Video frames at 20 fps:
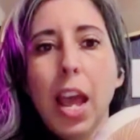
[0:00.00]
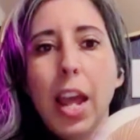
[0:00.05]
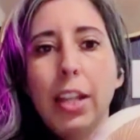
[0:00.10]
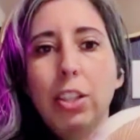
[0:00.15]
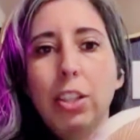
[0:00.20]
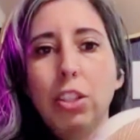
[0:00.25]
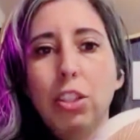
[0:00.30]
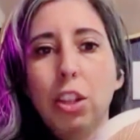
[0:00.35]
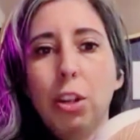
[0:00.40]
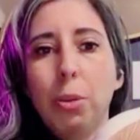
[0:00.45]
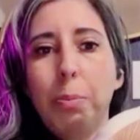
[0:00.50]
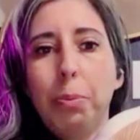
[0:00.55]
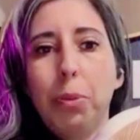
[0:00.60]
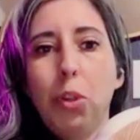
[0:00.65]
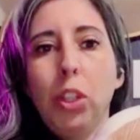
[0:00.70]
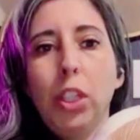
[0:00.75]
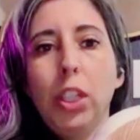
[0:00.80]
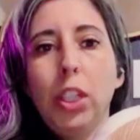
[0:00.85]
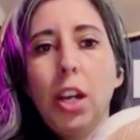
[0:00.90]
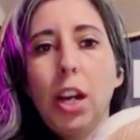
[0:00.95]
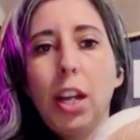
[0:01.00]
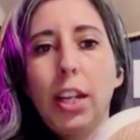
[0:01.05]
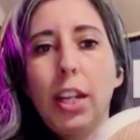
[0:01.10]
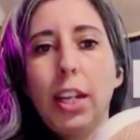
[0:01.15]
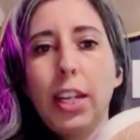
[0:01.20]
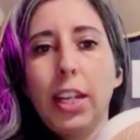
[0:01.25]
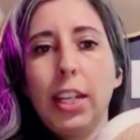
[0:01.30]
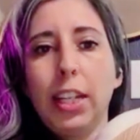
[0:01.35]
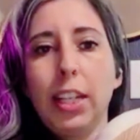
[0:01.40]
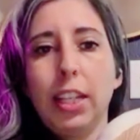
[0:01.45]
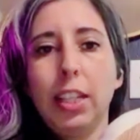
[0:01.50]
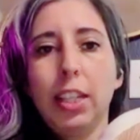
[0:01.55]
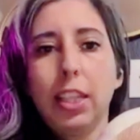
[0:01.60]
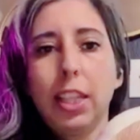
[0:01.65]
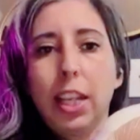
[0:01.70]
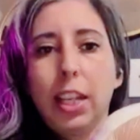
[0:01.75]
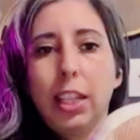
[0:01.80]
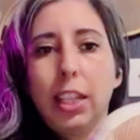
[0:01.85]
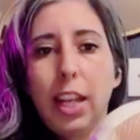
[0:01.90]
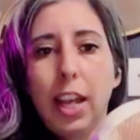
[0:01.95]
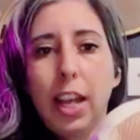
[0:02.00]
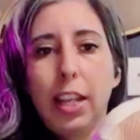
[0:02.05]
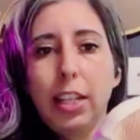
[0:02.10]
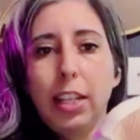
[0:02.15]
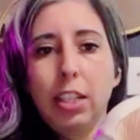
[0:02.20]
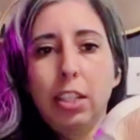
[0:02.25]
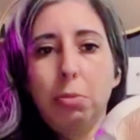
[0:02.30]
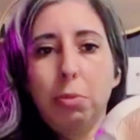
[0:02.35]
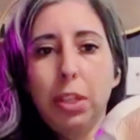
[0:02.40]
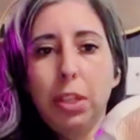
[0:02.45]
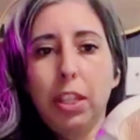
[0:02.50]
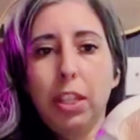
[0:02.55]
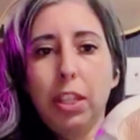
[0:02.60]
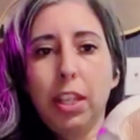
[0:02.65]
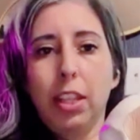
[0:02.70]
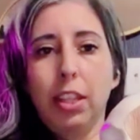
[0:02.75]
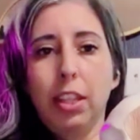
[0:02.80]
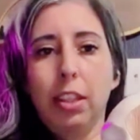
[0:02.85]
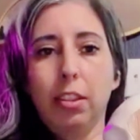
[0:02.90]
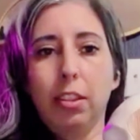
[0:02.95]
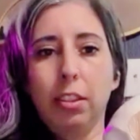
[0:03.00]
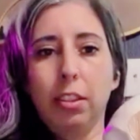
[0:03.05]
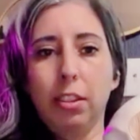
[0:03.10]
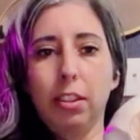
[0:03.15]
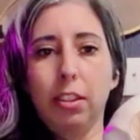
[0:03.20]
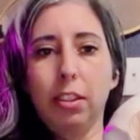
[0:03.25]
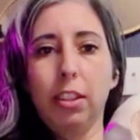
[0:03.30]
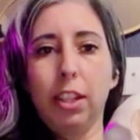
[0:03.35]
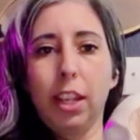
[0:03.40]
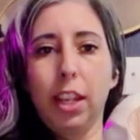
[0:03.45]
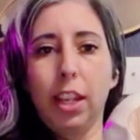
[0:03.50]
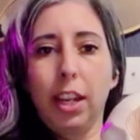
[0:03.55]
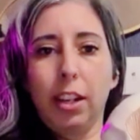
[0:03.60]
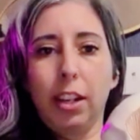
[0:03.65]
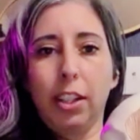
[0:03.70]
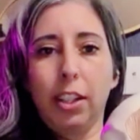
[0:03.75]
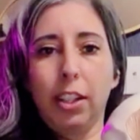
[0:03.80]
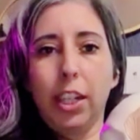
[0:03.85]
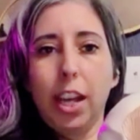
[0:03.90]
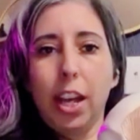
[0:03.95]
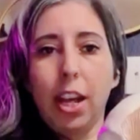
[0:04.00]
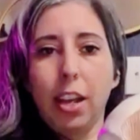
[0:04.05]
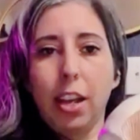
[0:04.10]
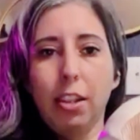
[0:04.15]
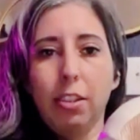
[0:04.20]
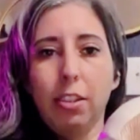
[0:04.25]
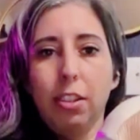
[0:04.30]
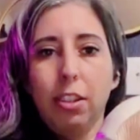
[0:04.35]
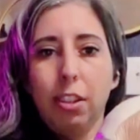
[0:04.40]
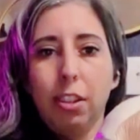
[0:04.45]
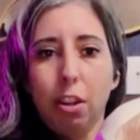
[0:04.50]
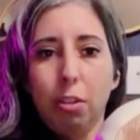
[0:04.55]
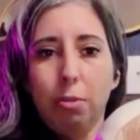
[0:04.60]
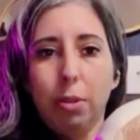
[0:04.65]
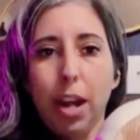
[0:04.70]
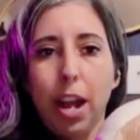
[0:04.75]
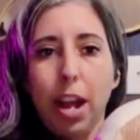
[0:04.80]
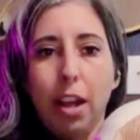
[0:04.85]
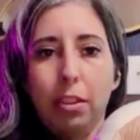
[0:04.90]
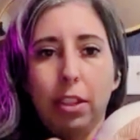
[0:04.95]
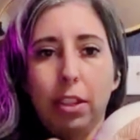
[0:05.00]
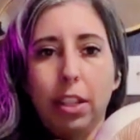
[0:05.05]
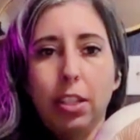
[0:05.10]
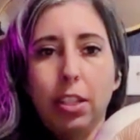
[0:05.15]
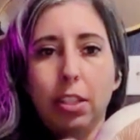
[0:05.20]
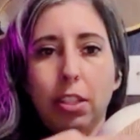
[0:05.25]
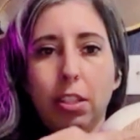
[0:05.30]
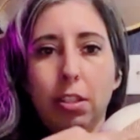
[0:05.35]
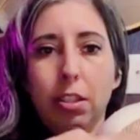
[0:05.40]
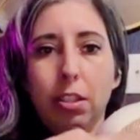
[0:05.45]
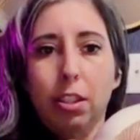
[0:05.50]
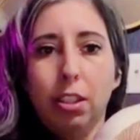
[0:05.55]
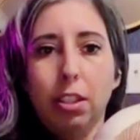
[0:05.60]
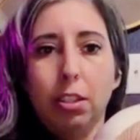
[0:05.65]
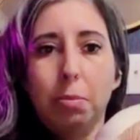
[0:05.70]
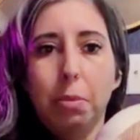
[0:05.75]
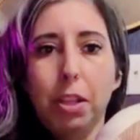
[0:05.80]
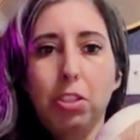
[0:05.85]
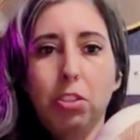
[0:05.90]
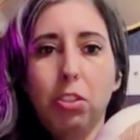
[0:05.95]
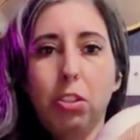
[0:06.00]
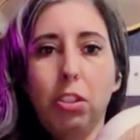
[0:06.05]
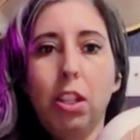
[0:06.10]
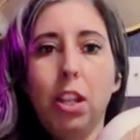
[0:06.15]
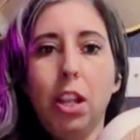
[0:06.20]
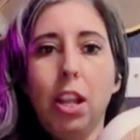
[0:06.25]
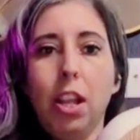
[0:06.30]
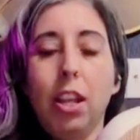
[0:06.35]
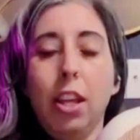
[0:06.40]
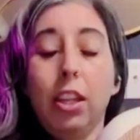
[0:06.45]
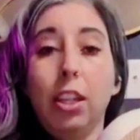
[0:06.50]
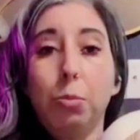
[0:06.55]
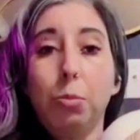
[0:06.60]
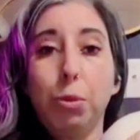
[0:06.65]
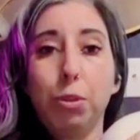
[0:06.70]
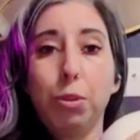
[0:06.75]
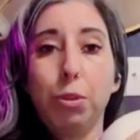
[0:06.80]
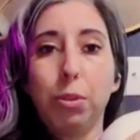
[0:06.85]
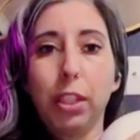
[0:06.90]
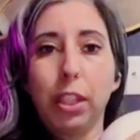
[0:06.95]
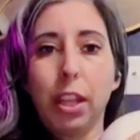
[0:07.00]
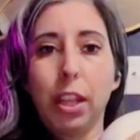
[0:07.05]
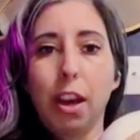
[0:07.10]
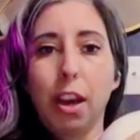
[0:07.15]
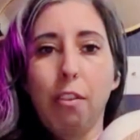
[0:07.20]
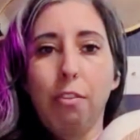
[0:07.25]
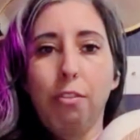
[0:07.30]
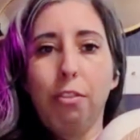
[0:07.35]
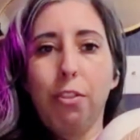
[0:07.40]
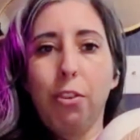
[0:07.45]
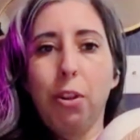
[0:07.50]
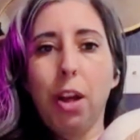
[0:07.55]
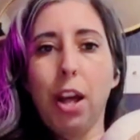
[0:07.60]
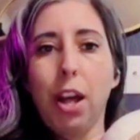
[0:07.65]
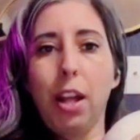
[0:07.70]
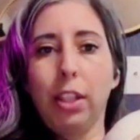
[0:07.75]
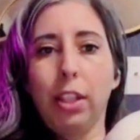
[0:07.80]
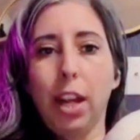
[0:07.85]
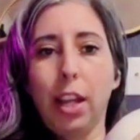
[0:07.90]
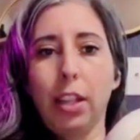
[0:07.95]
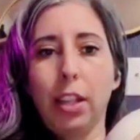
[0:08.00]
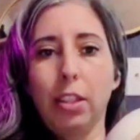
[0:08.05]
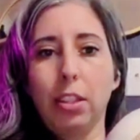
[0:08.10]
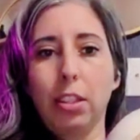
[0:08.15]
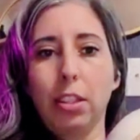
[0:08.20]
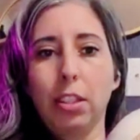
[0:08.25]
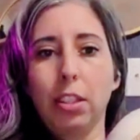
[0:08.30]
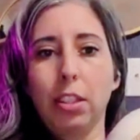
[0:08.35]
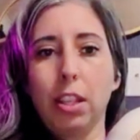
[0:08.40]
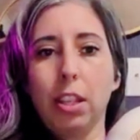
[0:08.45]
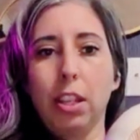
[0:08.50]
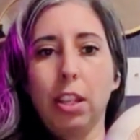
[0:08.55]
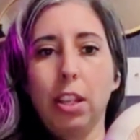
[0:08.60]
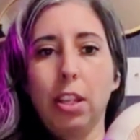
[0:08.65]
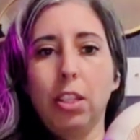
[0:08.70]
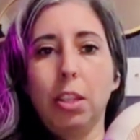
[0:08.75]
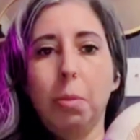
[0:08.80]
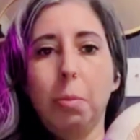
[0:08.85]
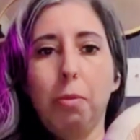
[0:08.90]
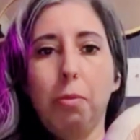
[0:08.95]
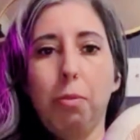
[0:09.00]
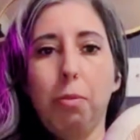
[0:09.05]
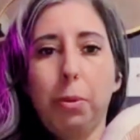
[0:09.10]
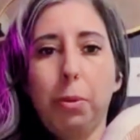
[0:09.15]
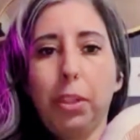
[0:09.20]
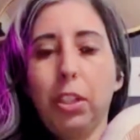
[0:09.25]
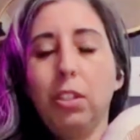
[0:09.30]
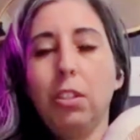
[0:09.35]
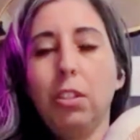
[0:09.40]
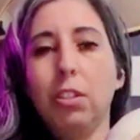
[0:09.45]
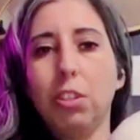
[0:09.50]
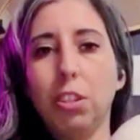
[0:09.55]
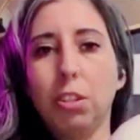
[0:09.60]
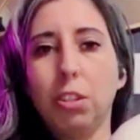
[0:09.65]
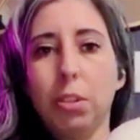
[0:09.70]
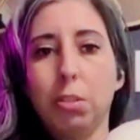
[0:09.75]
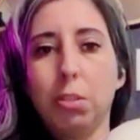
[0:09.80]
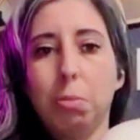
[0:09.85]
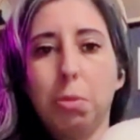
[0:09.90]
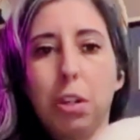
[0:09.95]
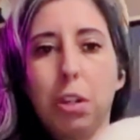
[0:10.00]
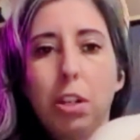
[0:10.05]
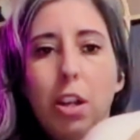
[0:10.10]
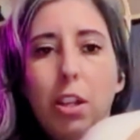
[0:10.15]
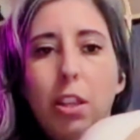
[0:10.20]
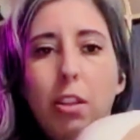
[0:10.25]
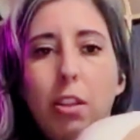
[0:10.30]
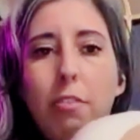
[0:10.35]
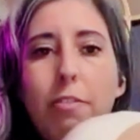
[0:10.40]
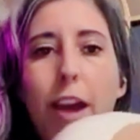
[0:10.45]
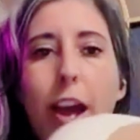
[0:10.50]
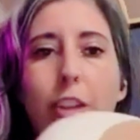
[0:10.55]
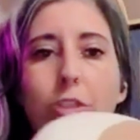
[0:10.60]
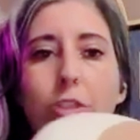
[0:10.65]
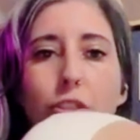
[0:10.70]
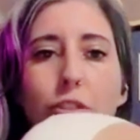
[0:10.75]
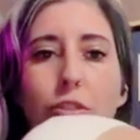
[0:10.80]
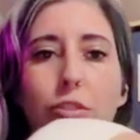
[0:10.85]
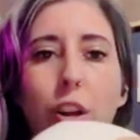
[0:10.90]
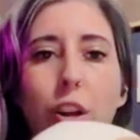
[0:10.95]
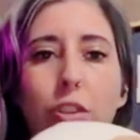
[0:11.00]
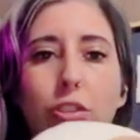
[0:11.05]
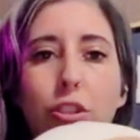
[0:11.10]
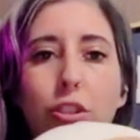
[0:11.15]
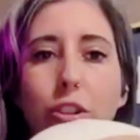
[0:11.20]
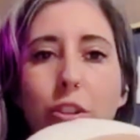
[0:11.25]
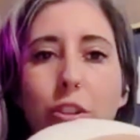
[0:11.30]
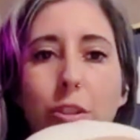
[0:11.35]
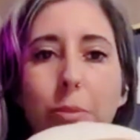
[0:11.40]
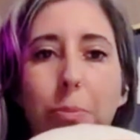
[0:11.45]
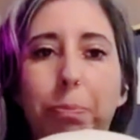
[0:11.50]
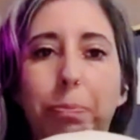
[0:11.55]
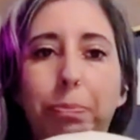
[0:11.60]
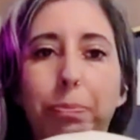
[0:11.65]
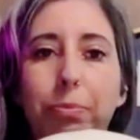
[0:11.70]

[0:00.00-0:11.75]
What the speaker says: And so pulling on anything that is within the area around this muscle can be really helpful. And that's some of what we're going to do is work on the fascia structures.